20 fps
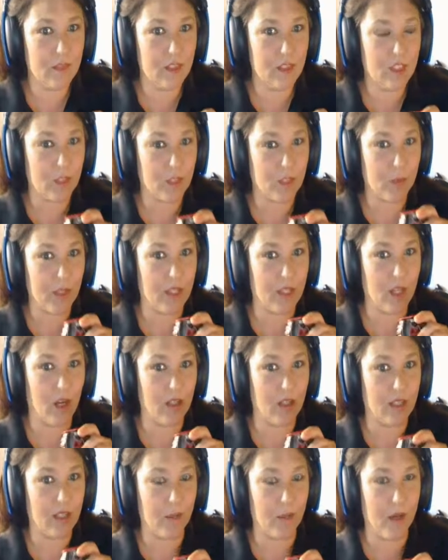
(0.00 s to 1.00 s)
just by
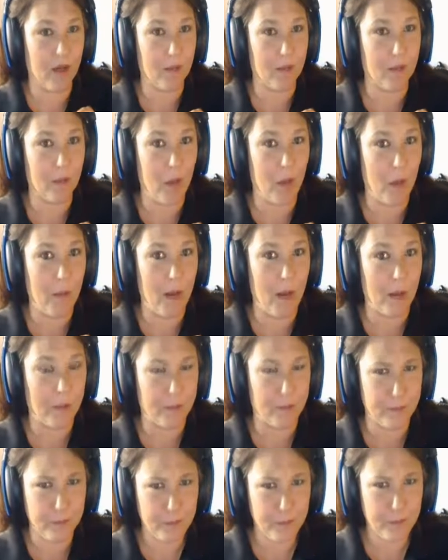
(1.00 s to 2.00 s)
talking about about
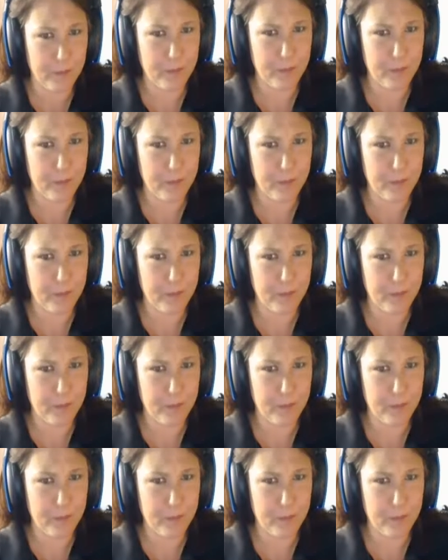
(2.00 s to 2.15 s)
them.